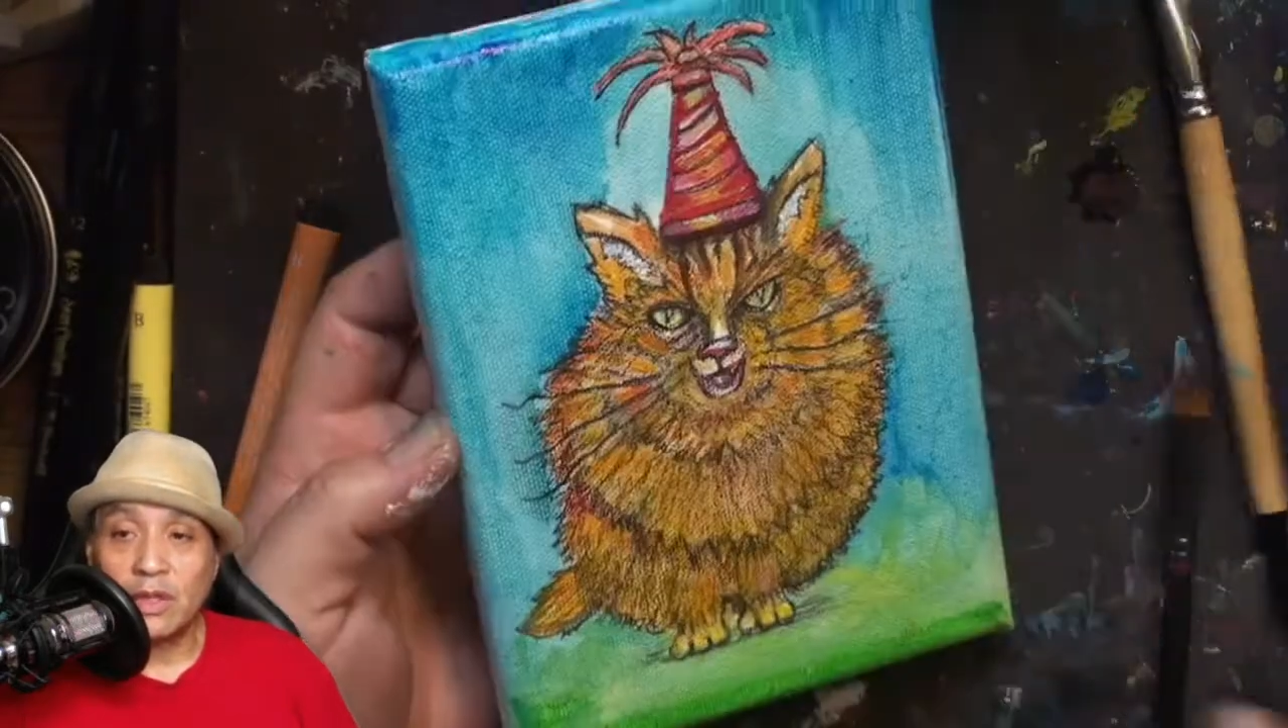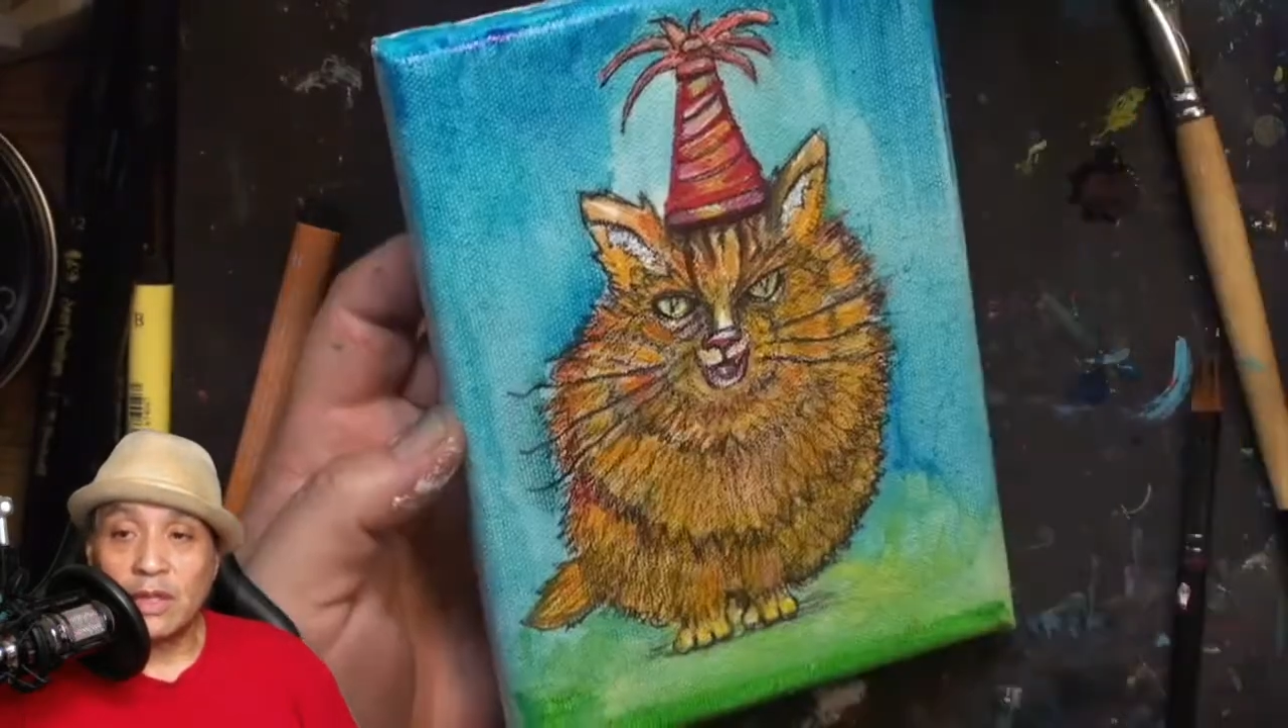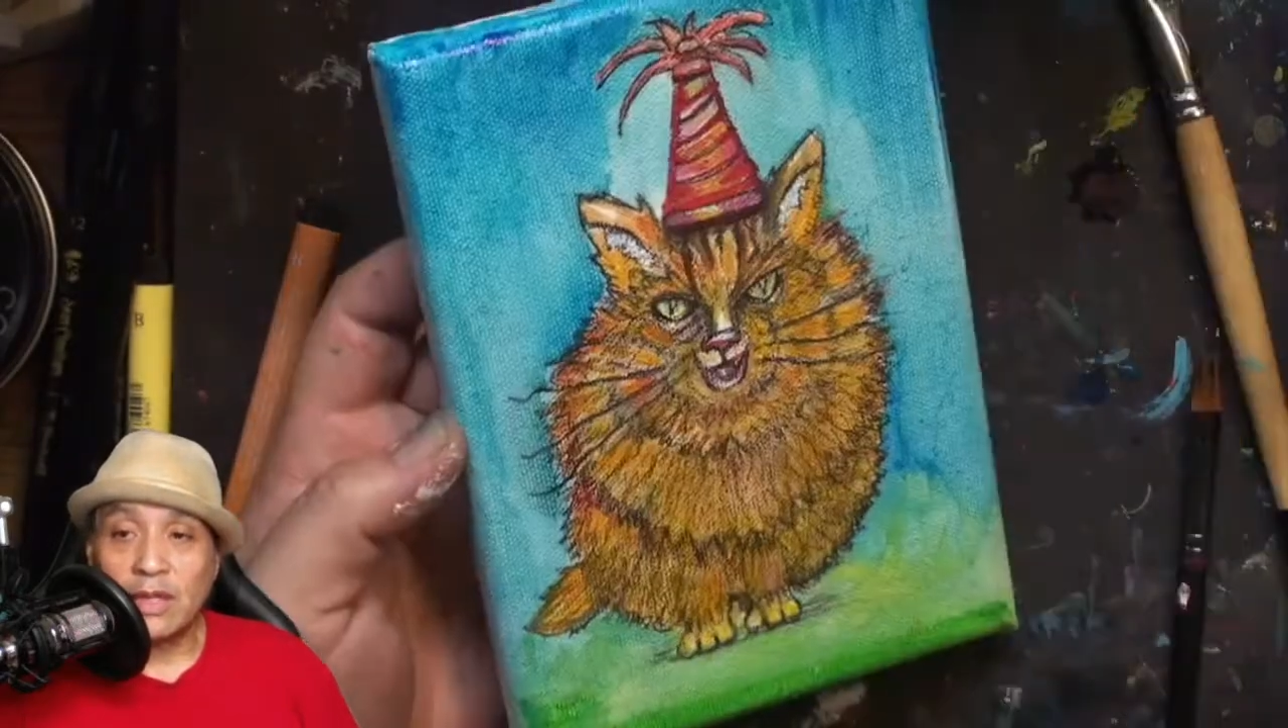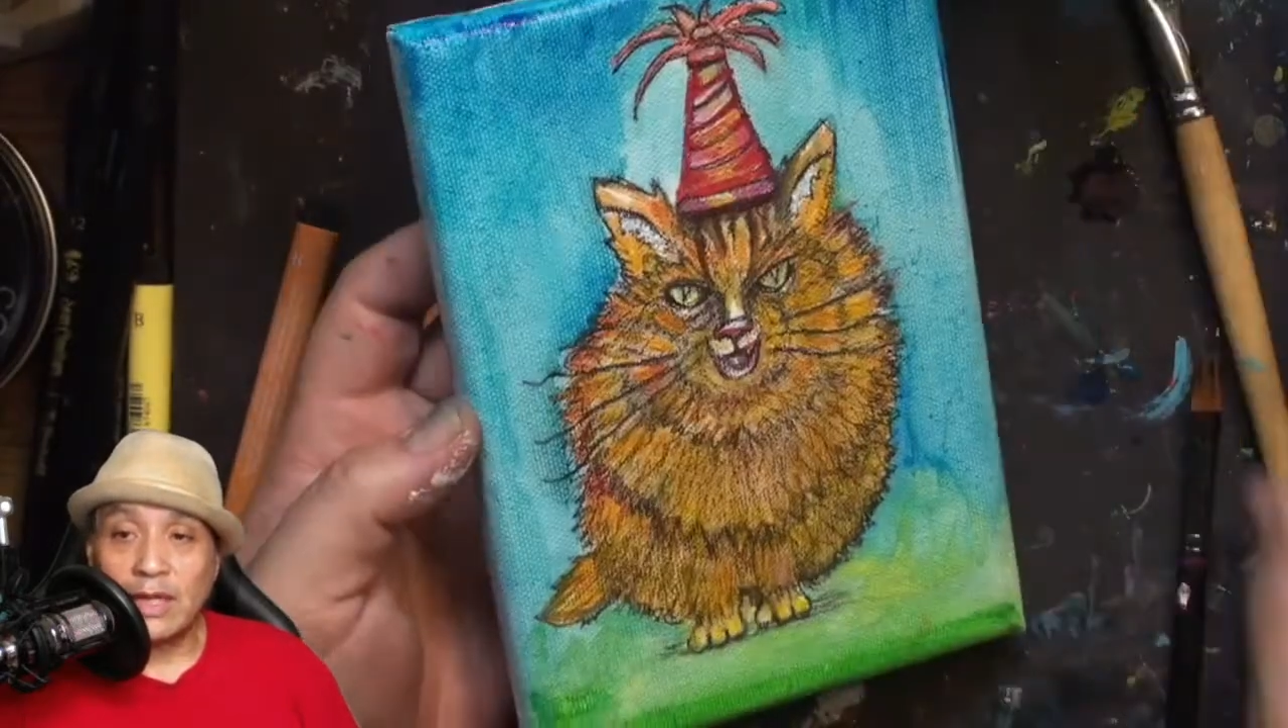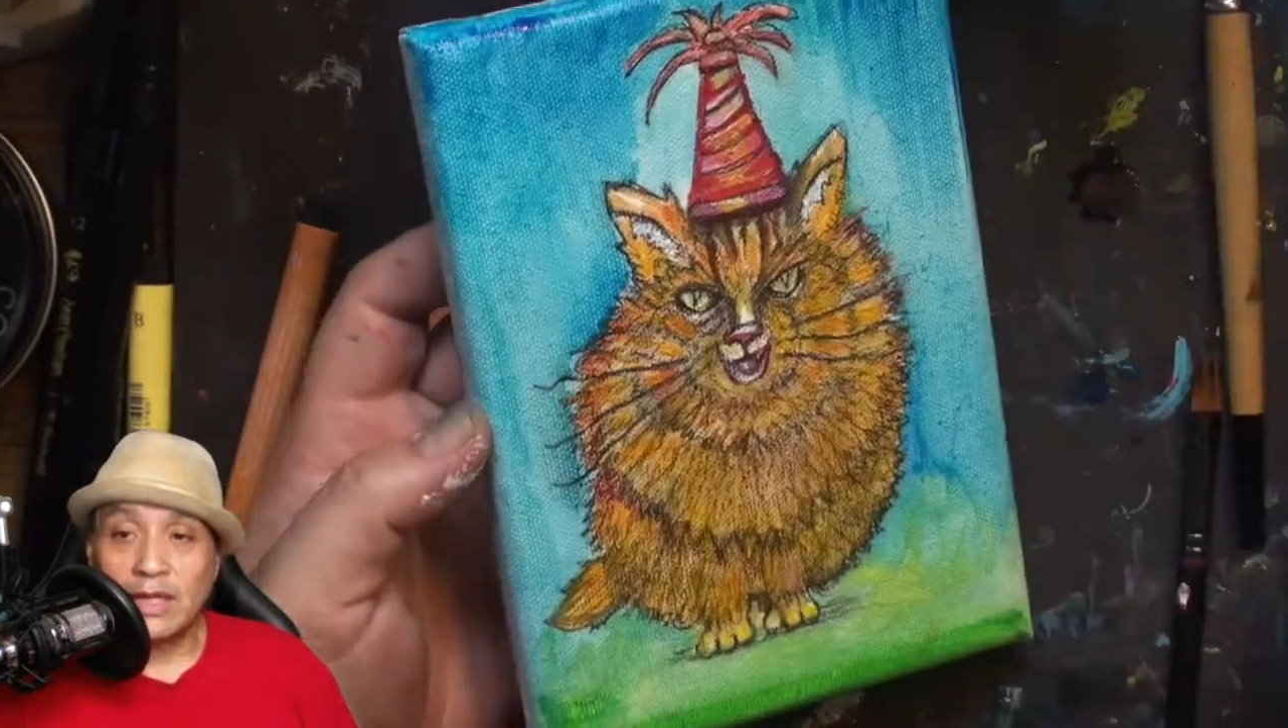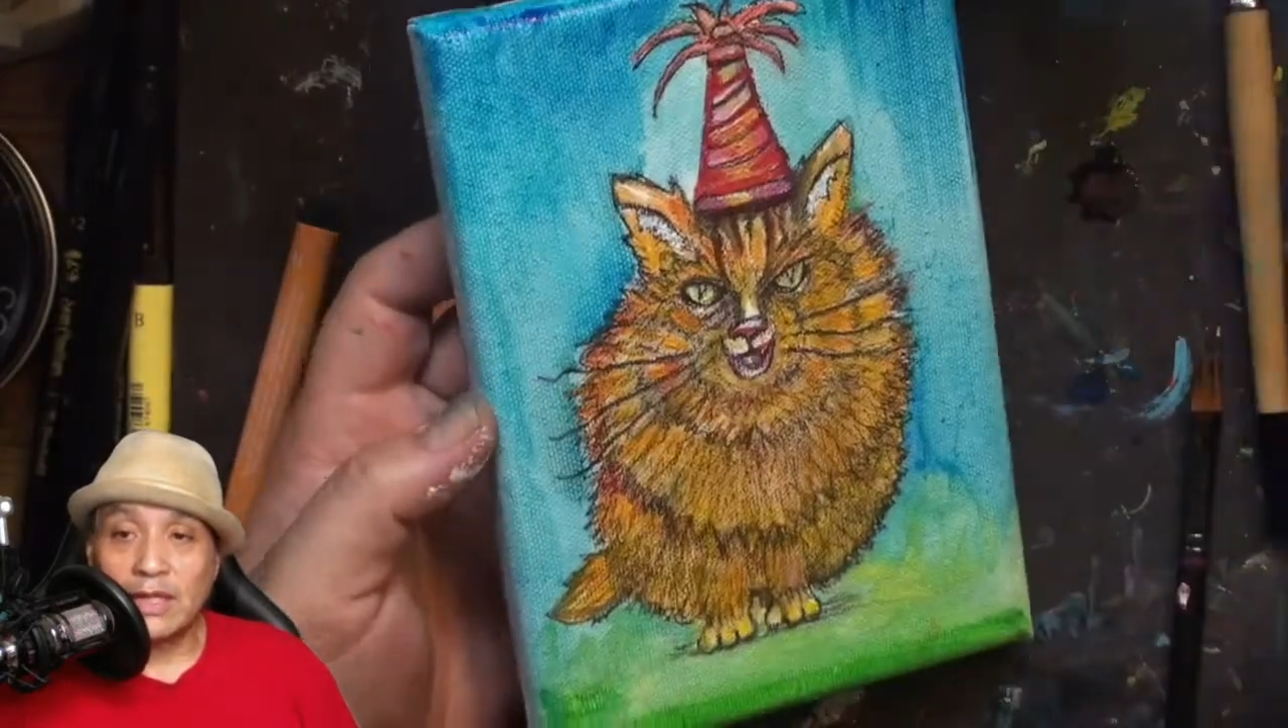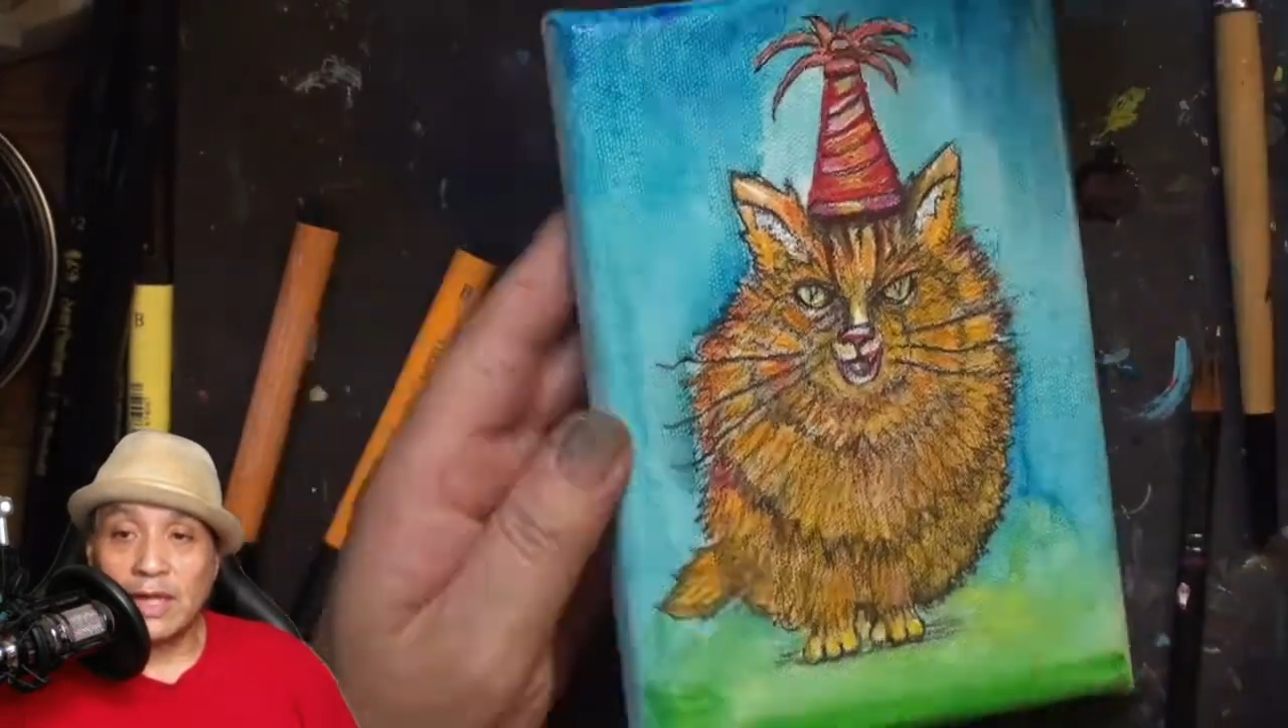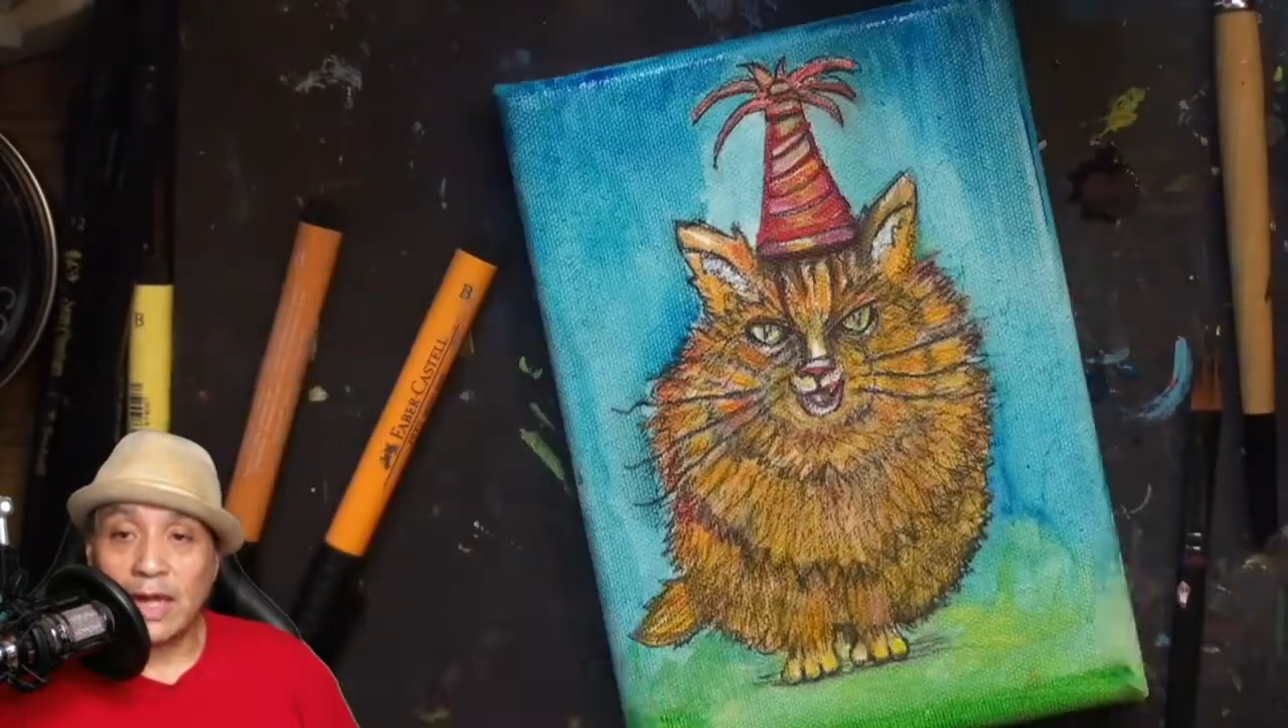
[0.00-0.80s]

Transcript: they can